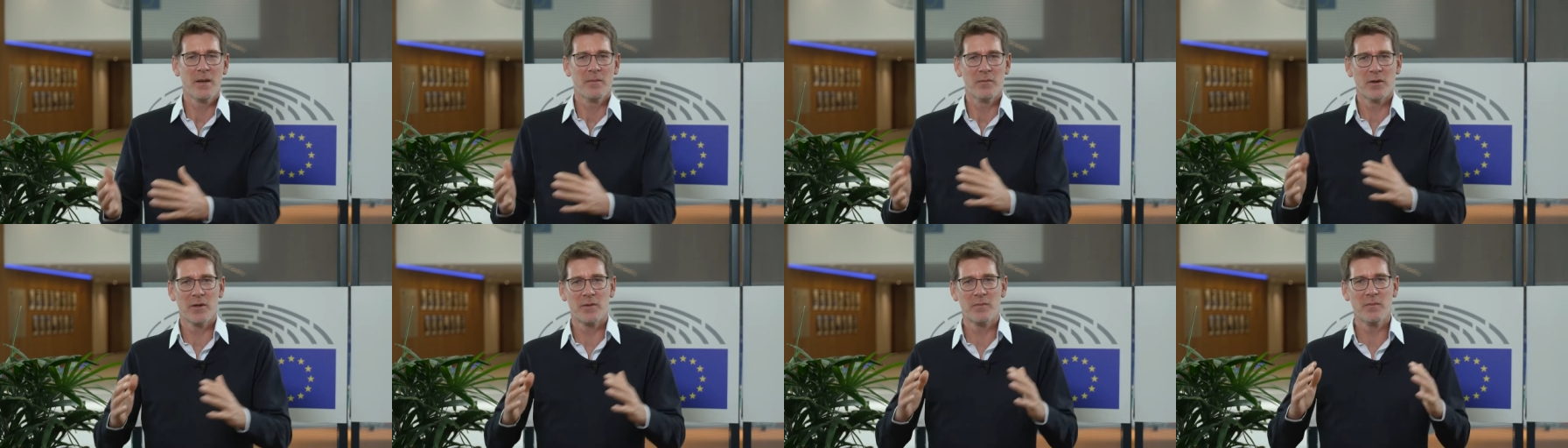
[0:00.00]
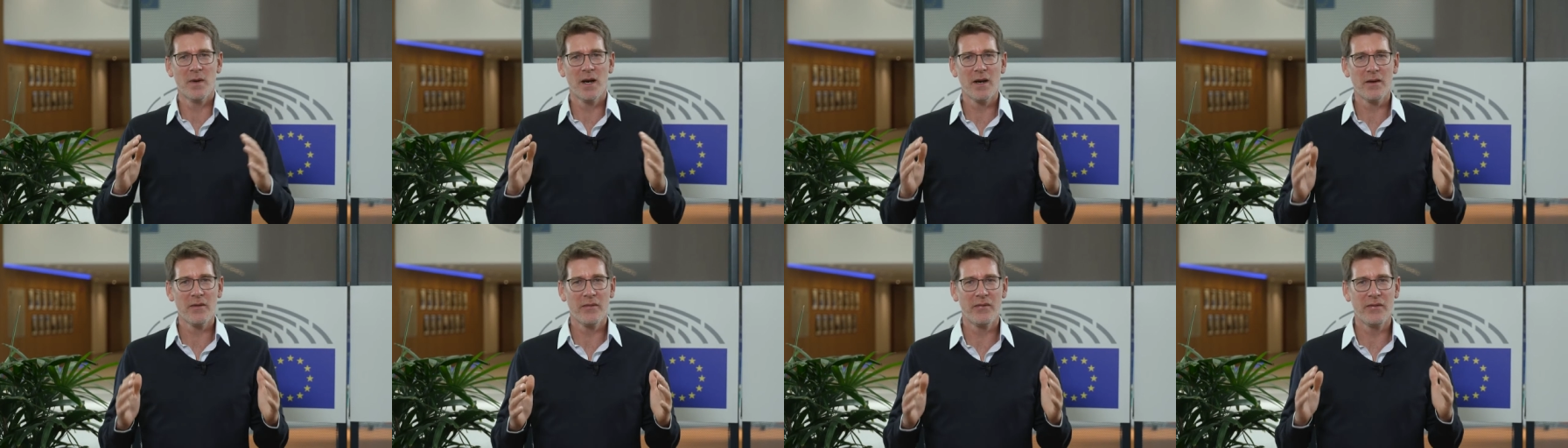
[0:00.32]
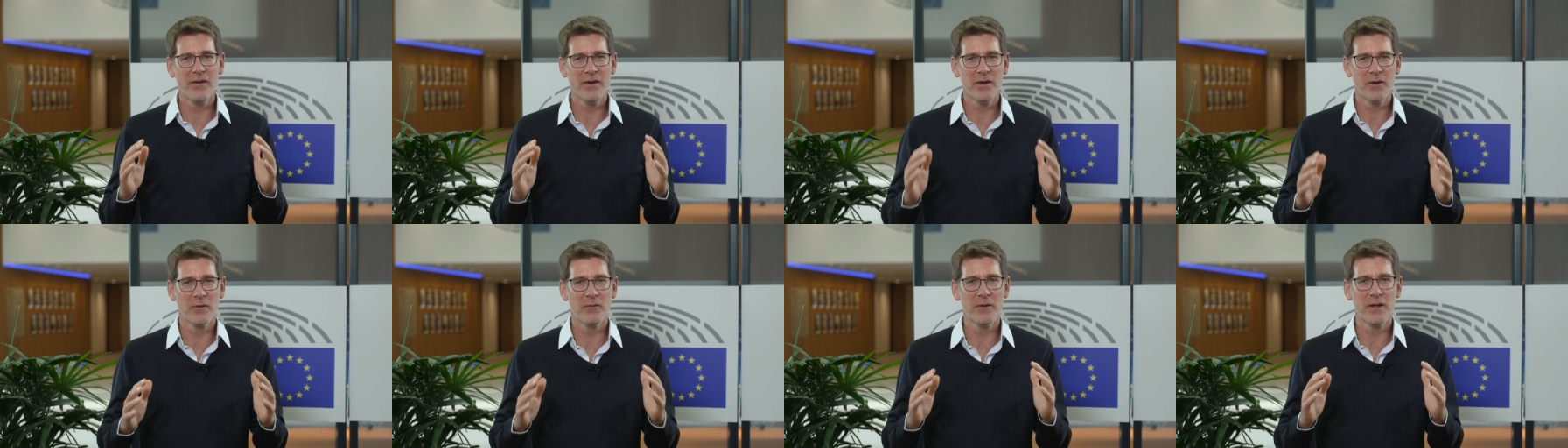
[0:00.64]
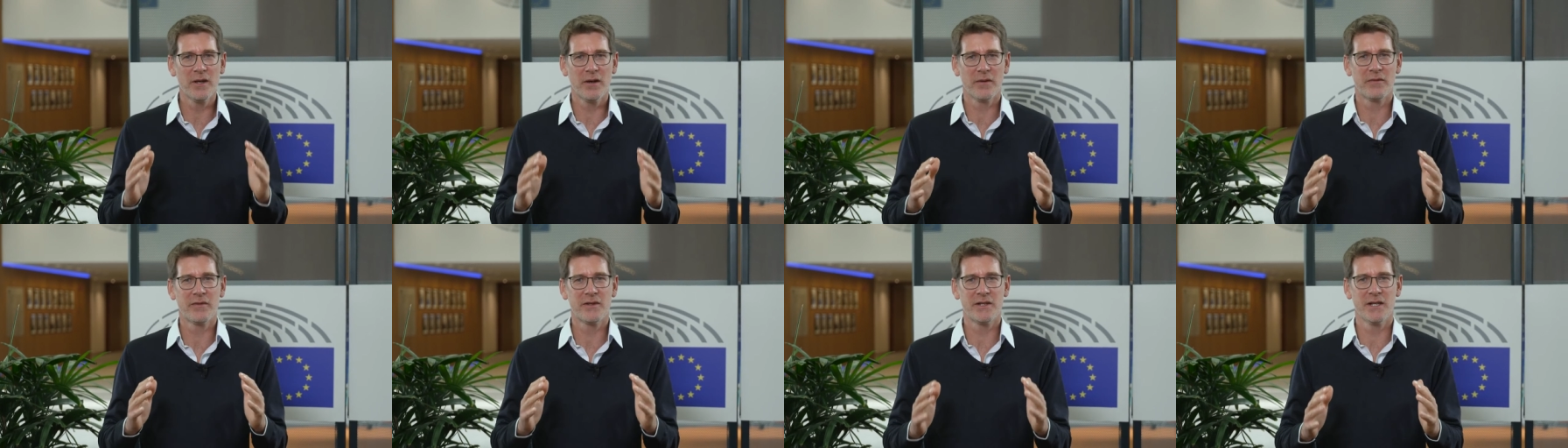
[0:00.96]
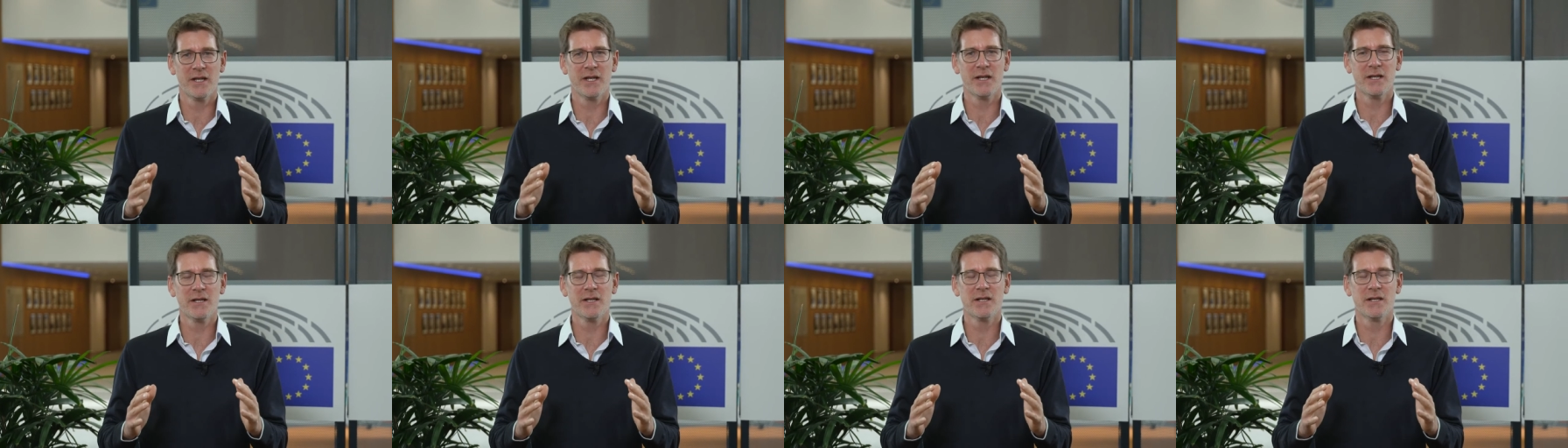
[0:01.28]
But my theory of
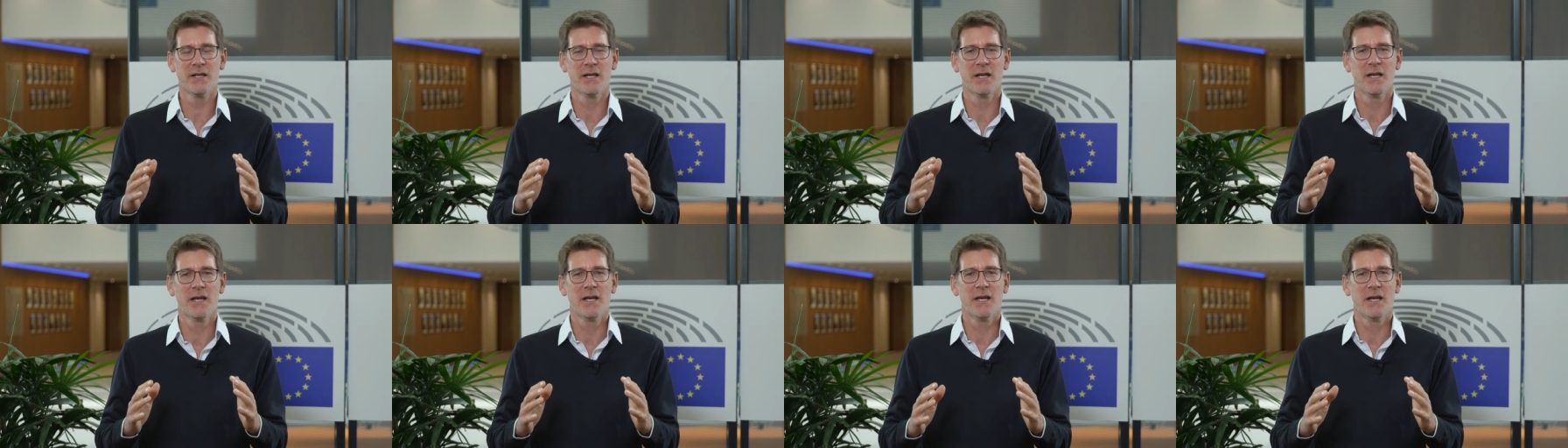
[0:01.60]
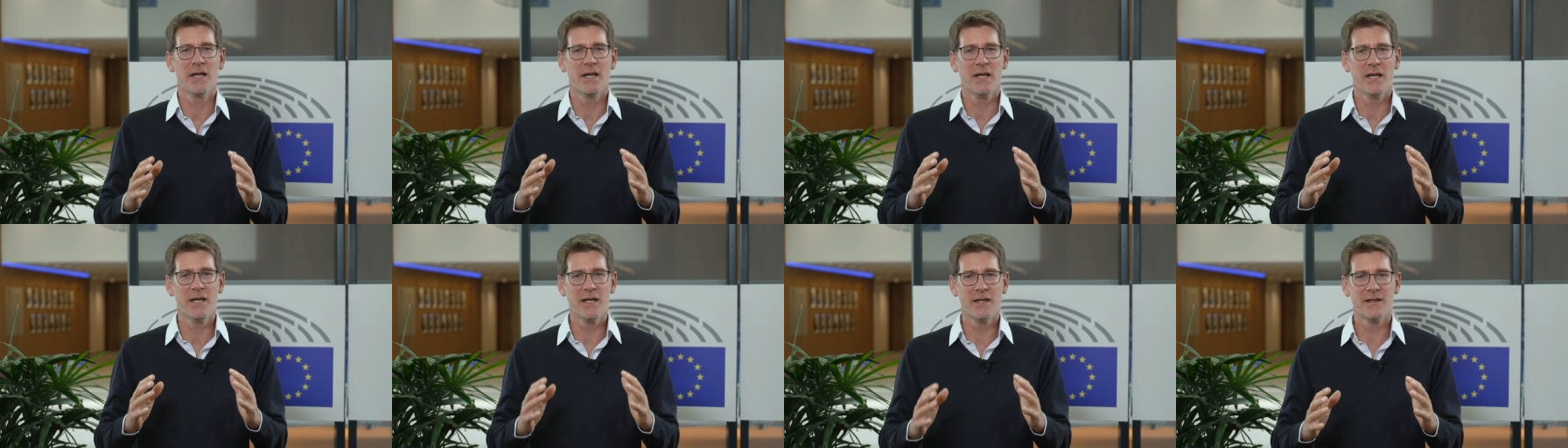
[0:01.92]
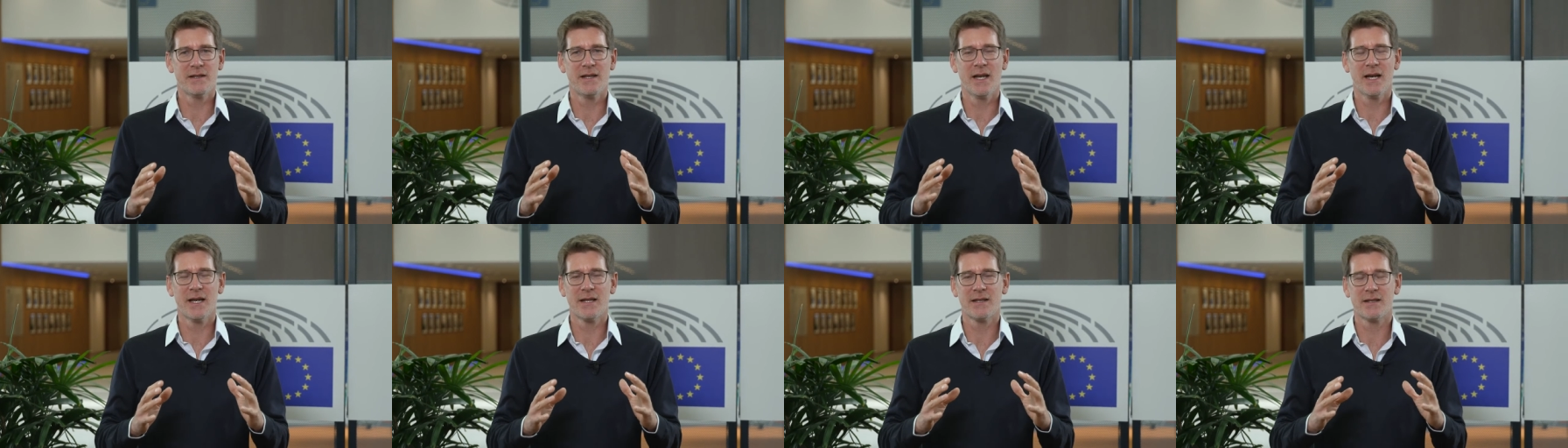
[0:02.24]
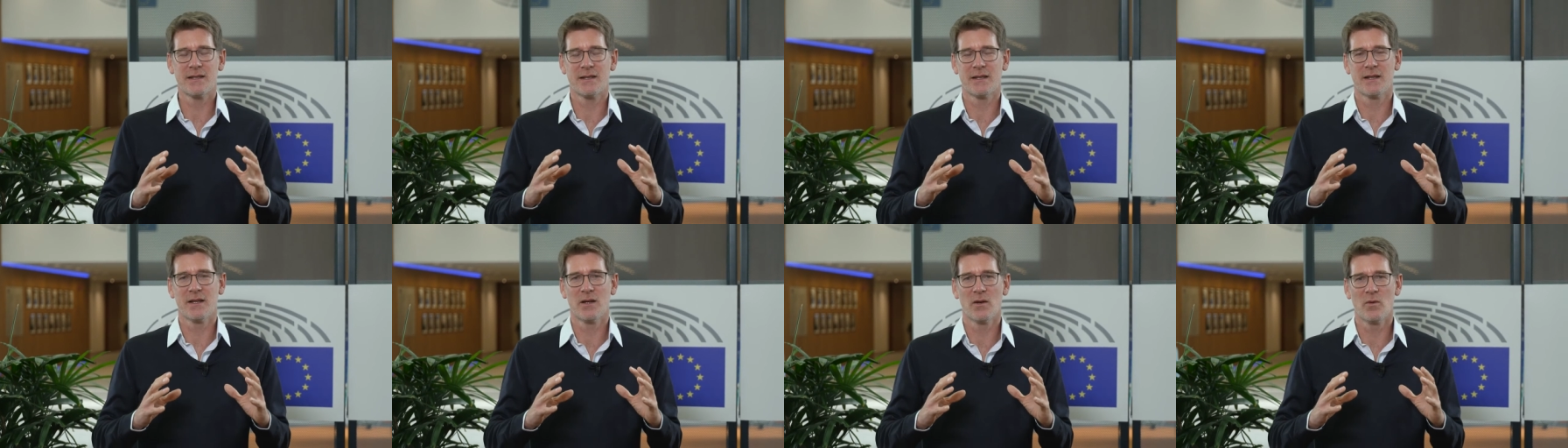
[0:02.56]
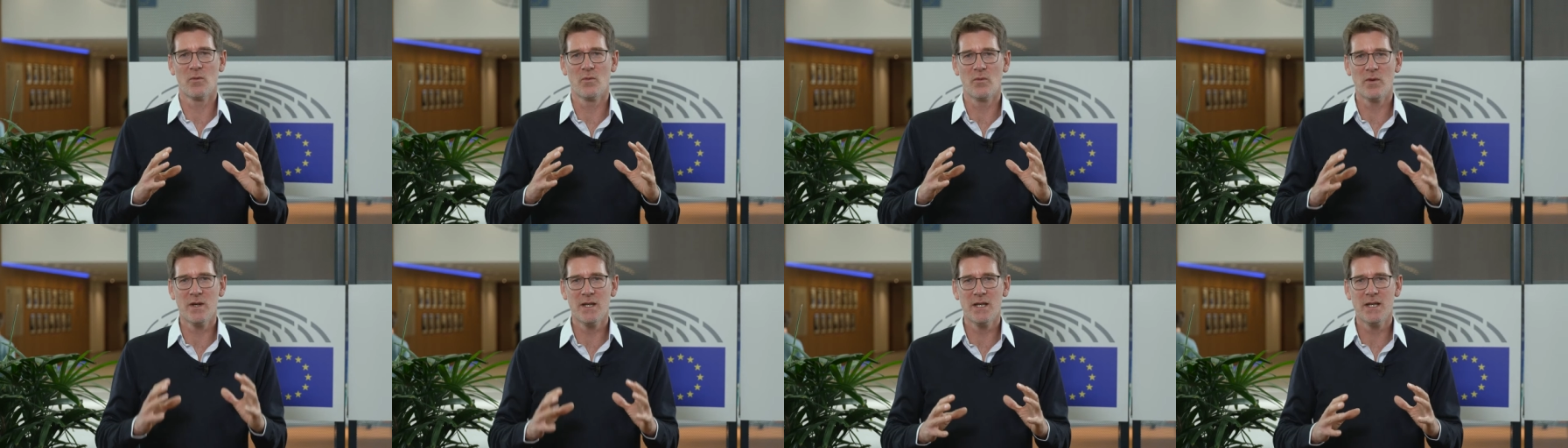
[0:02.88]
change is that
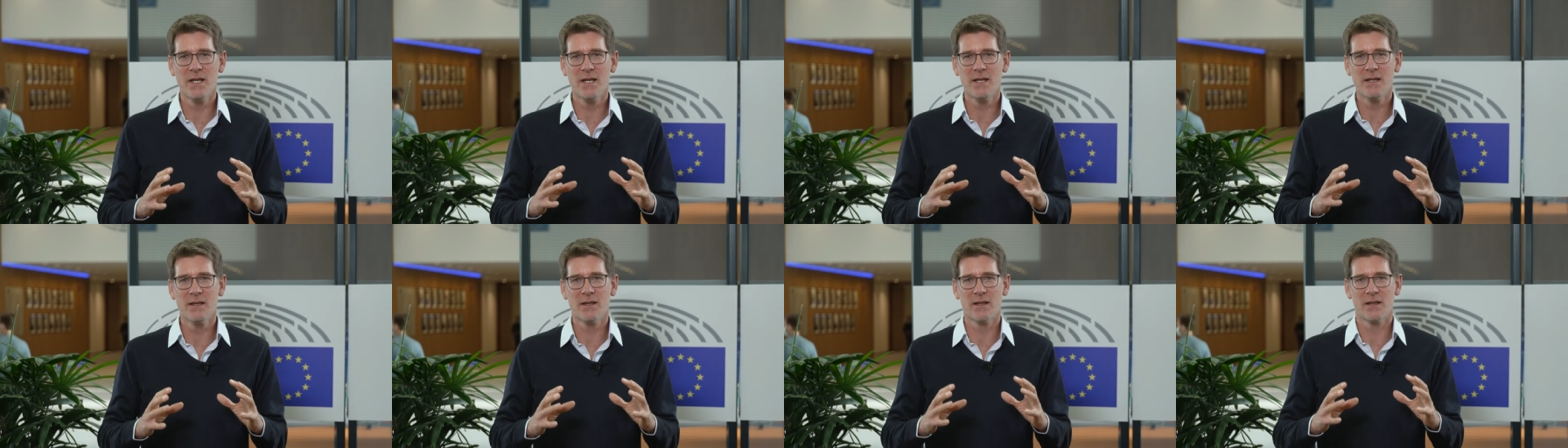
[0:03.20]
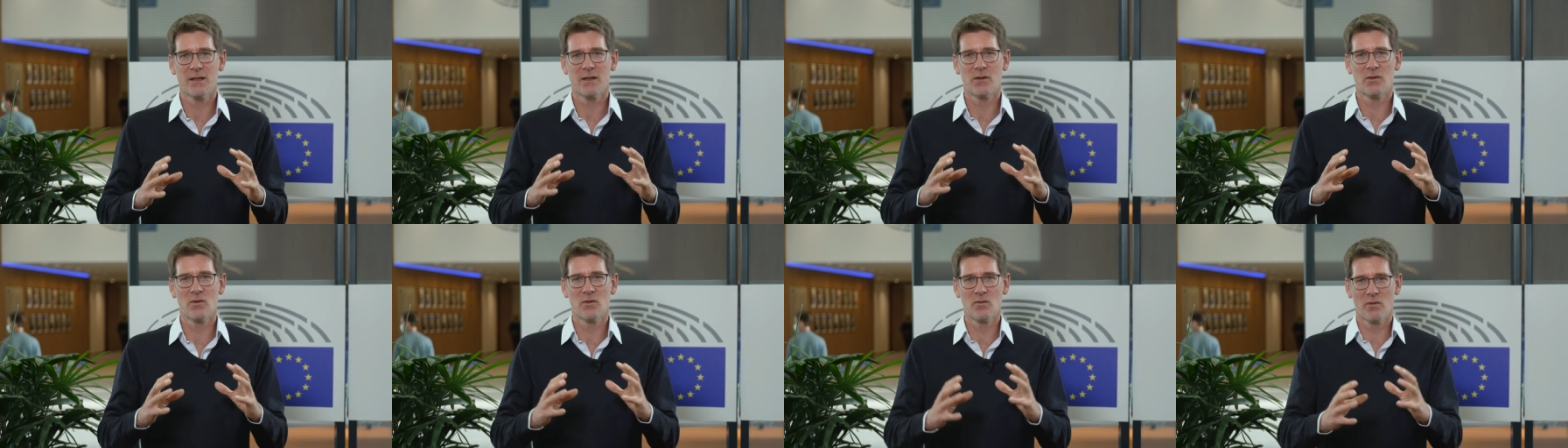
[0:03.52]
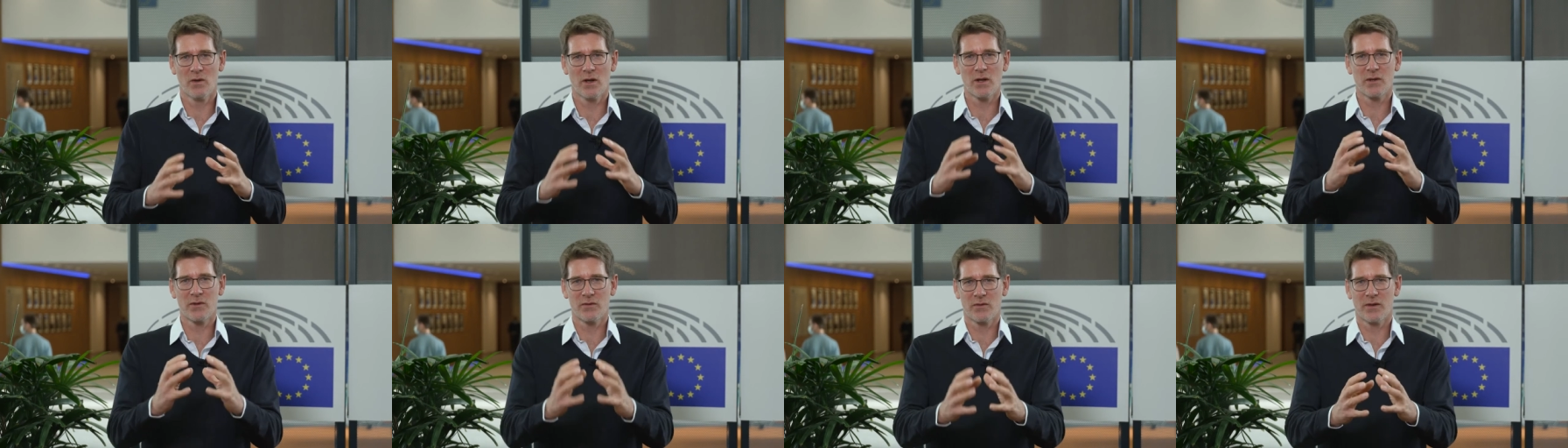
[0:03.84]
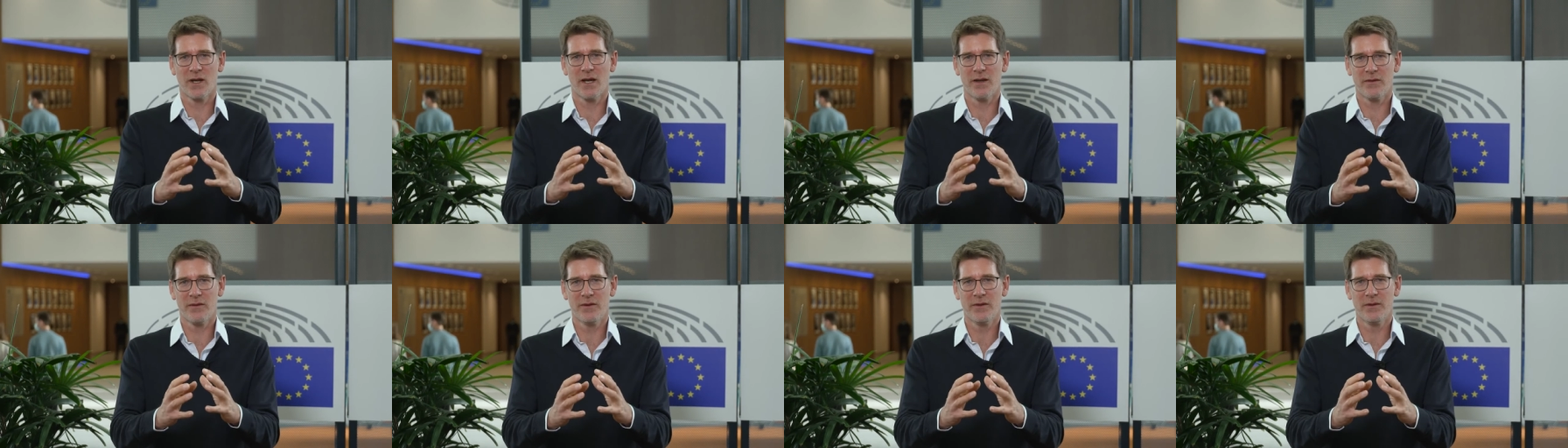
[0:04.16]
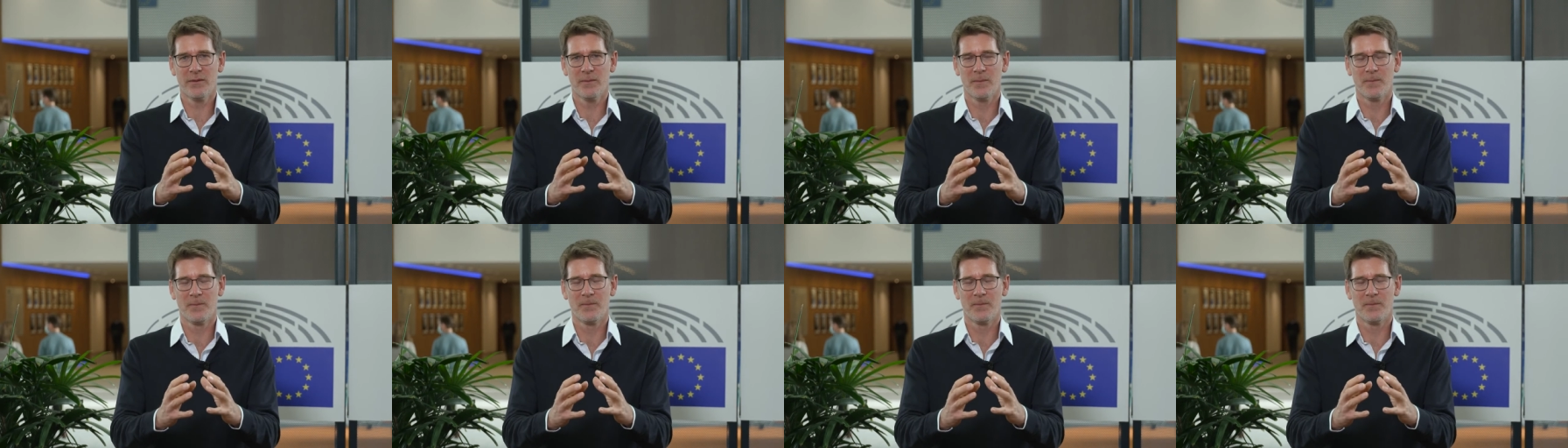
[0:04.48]
we need to work together